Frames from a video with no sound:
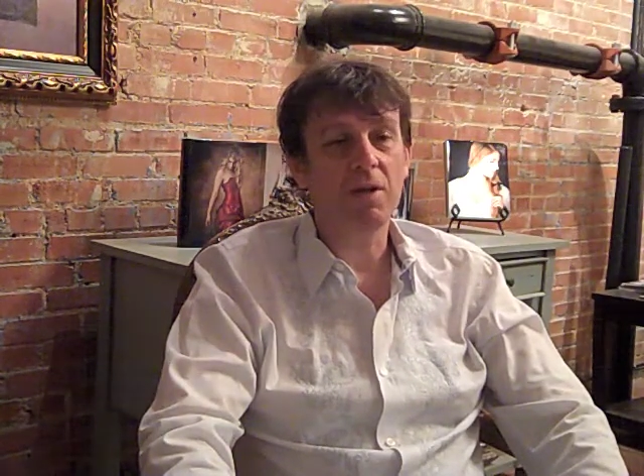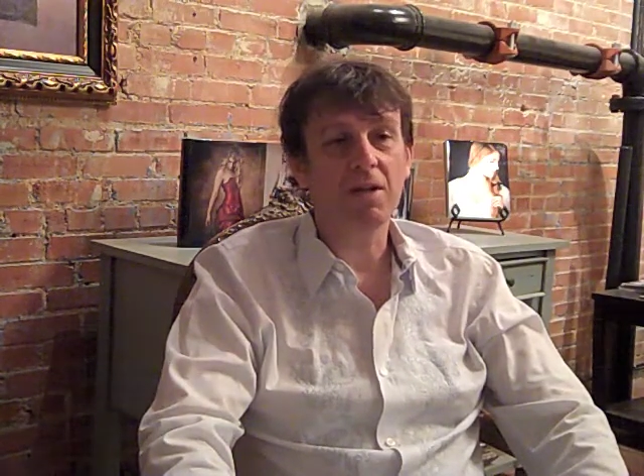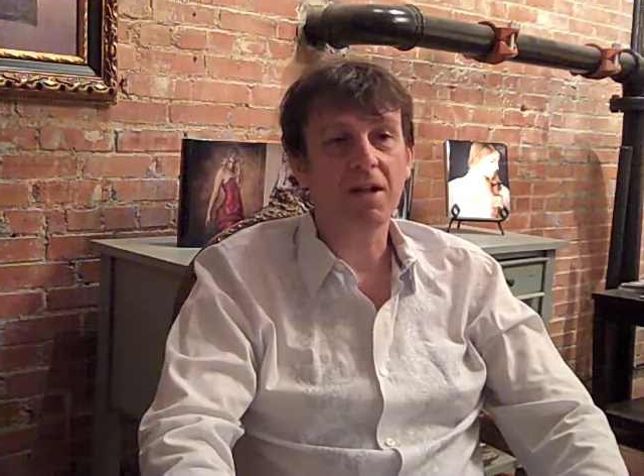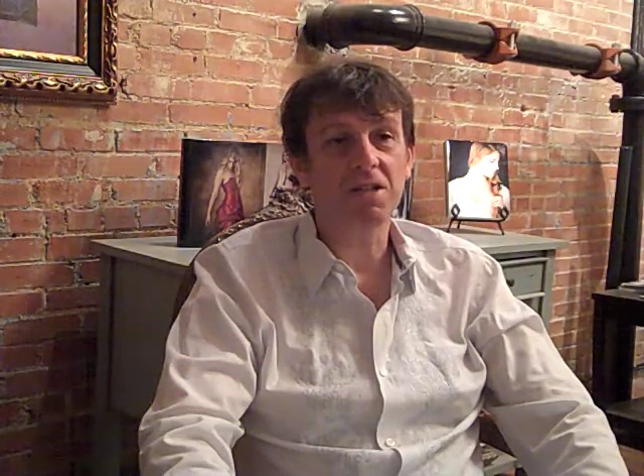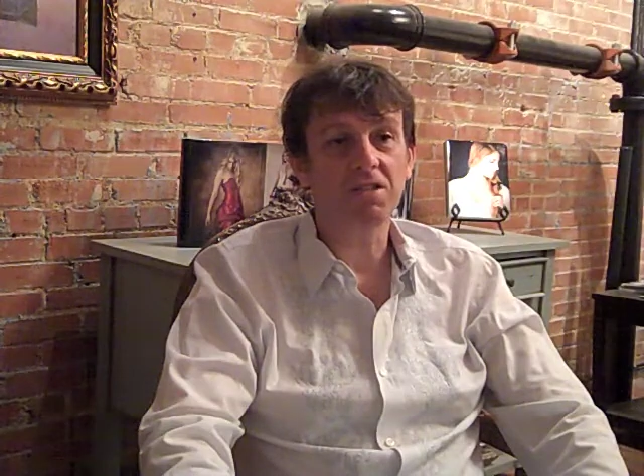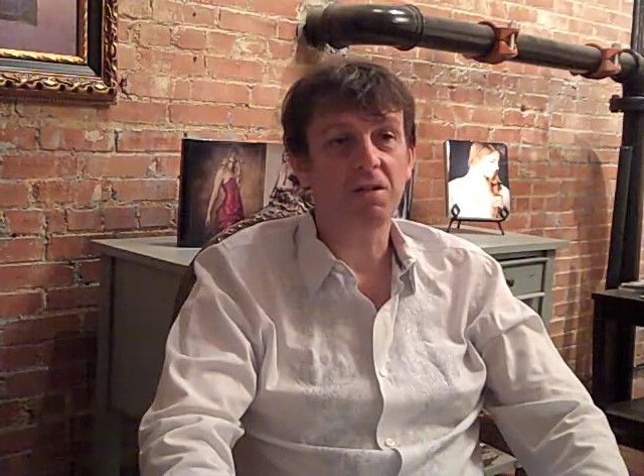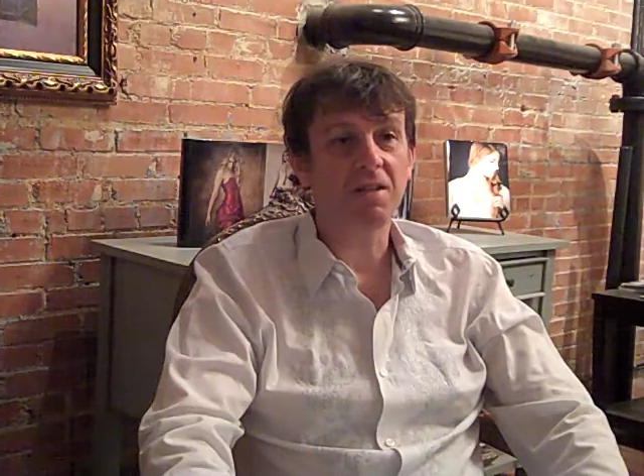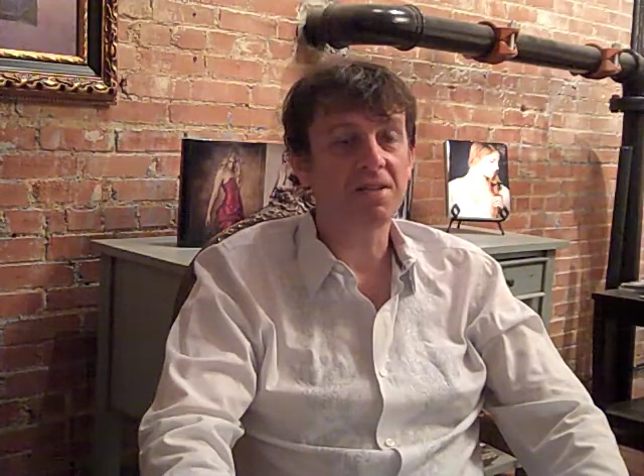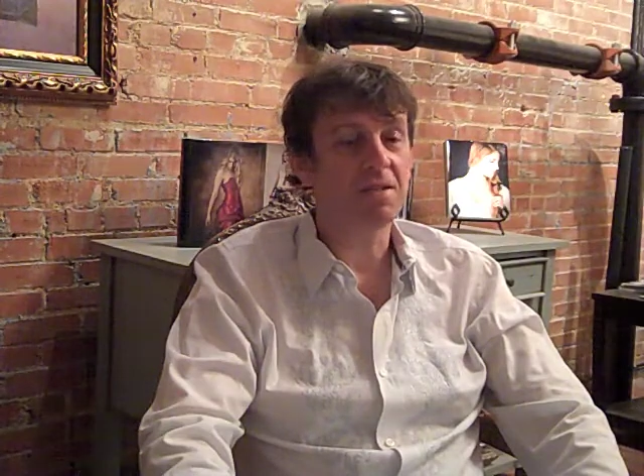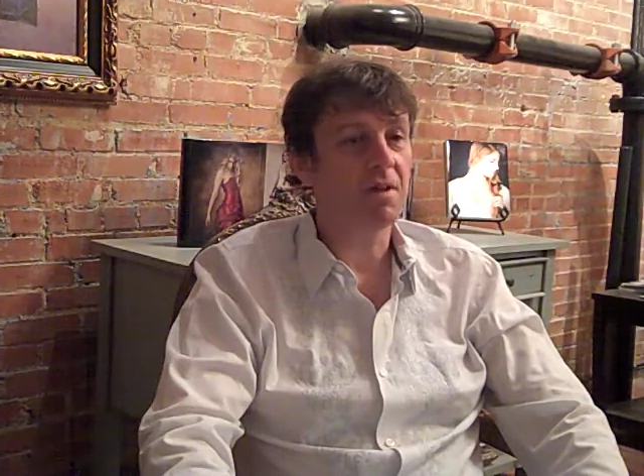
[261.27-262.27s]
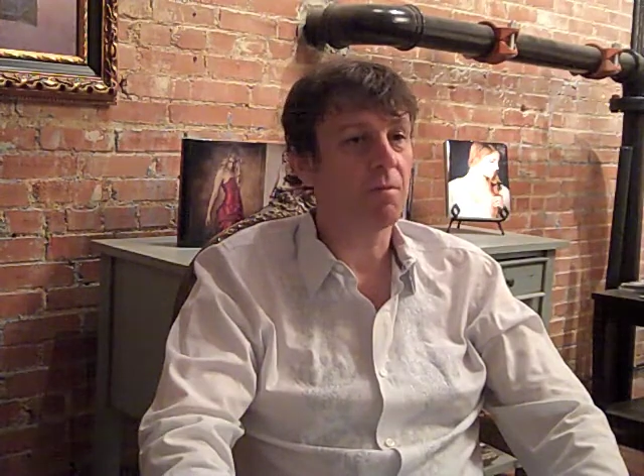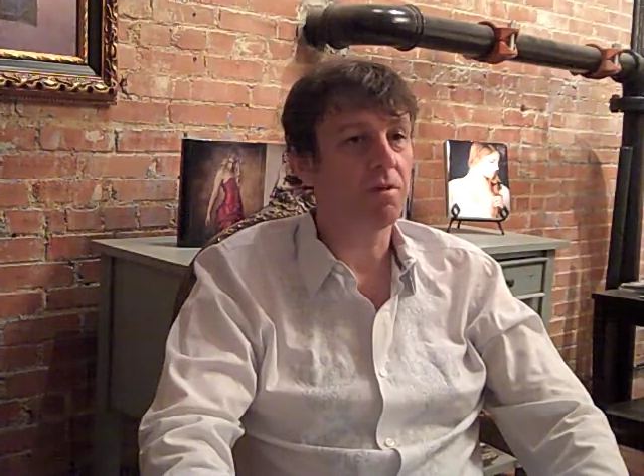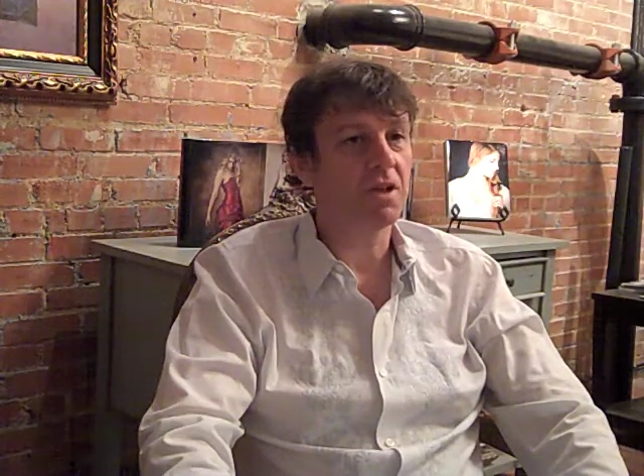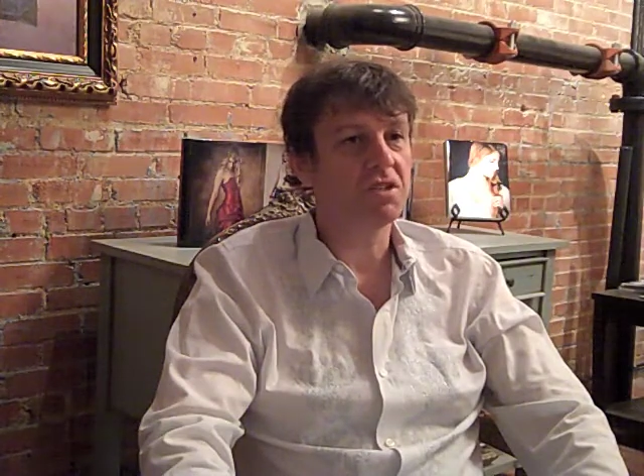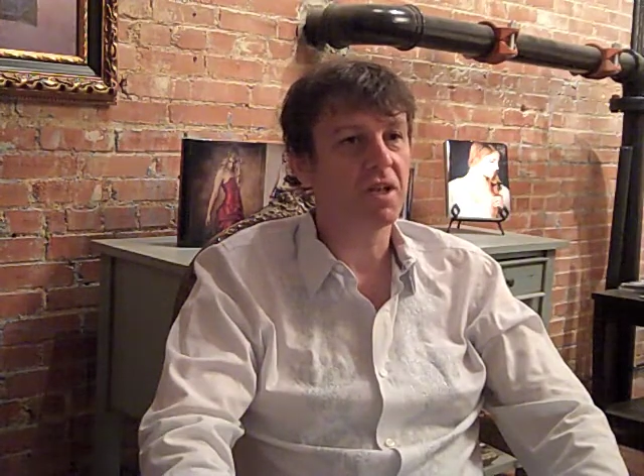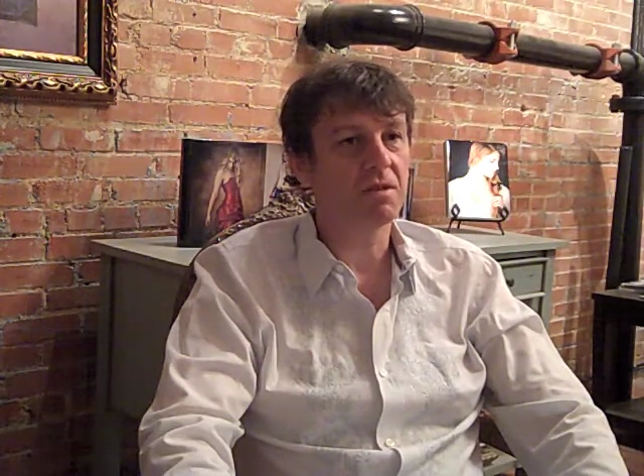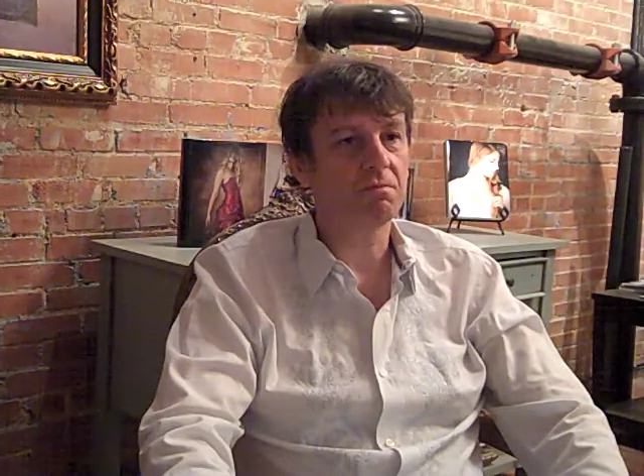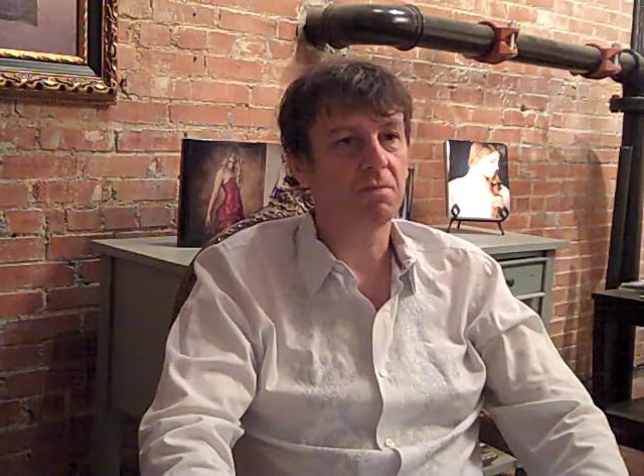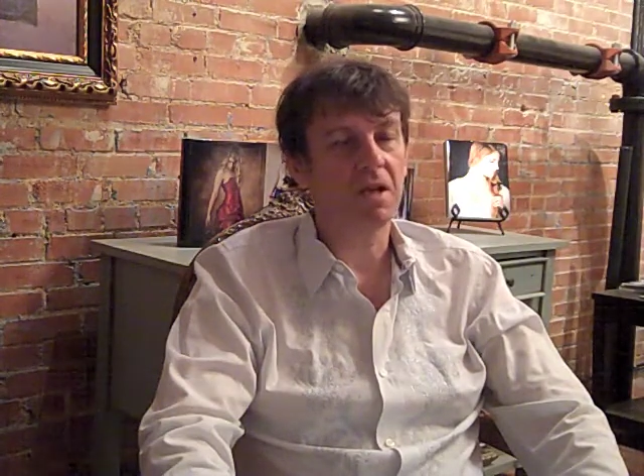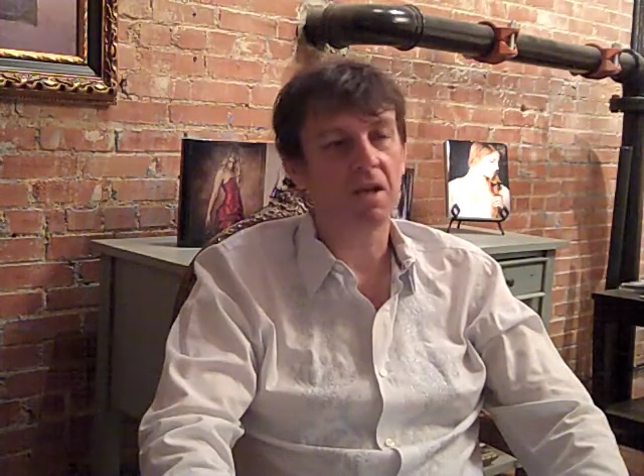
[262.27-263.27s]
we'd like to start that same kind of project
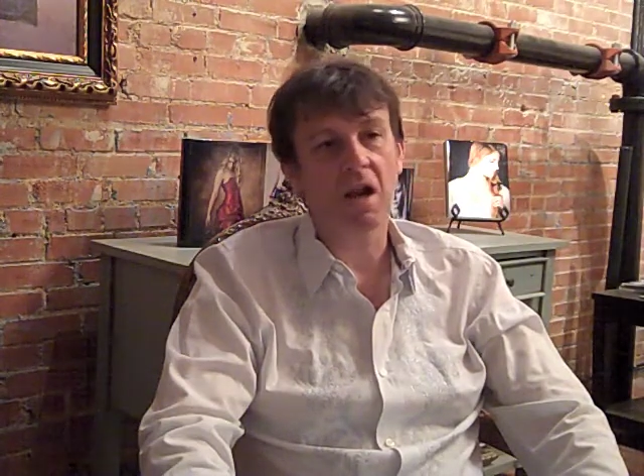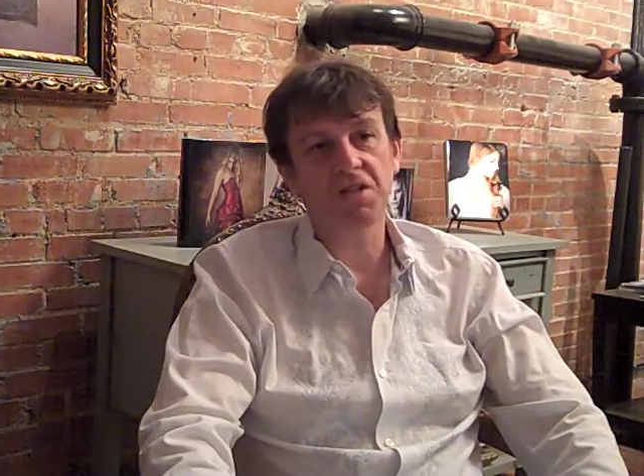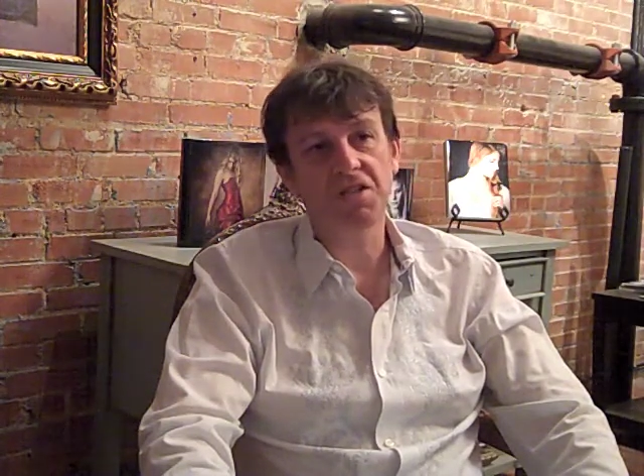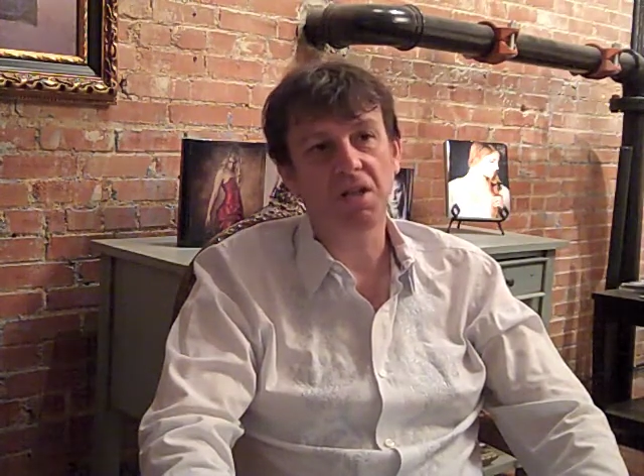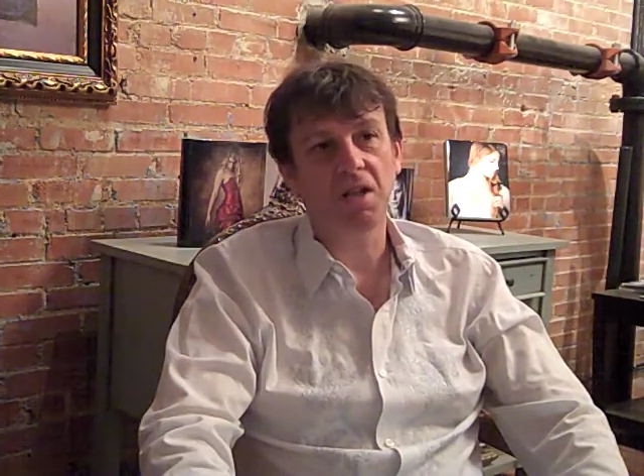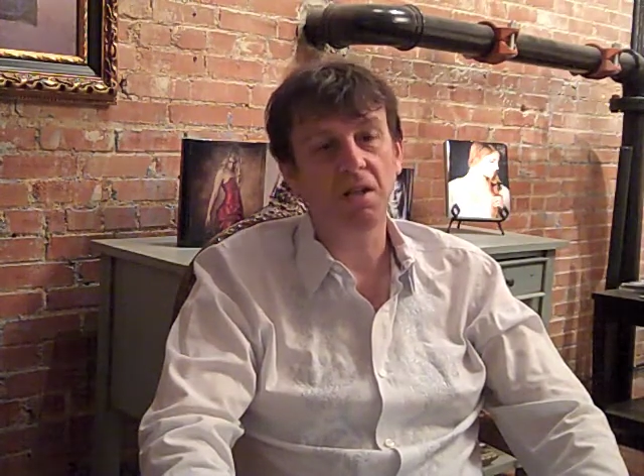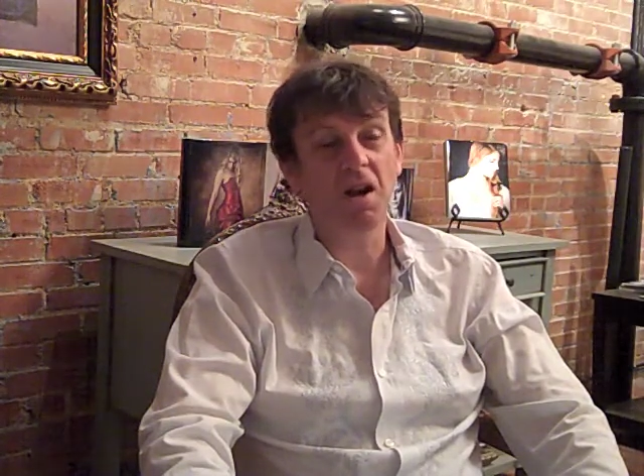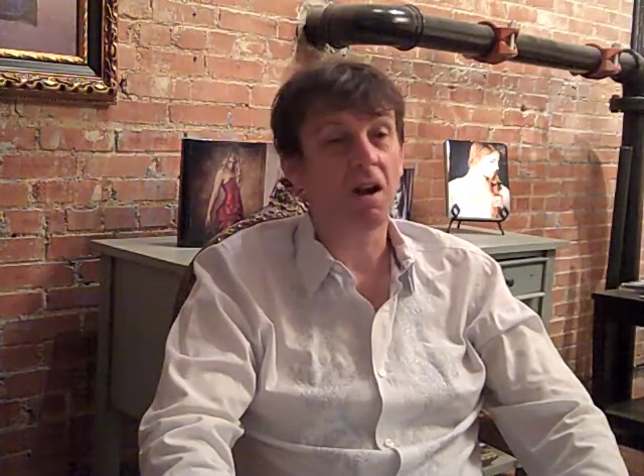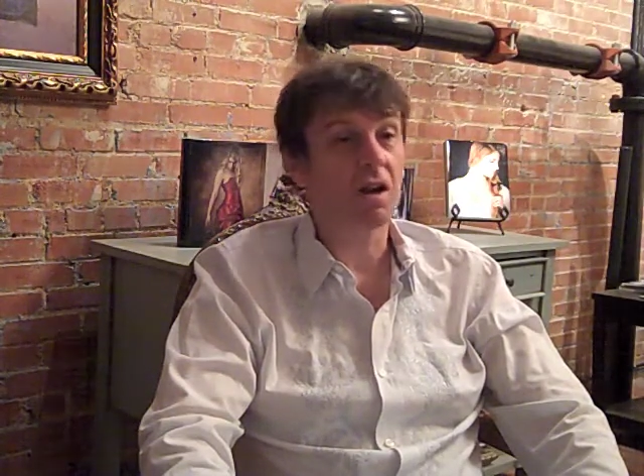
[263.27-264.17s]
in our city, in our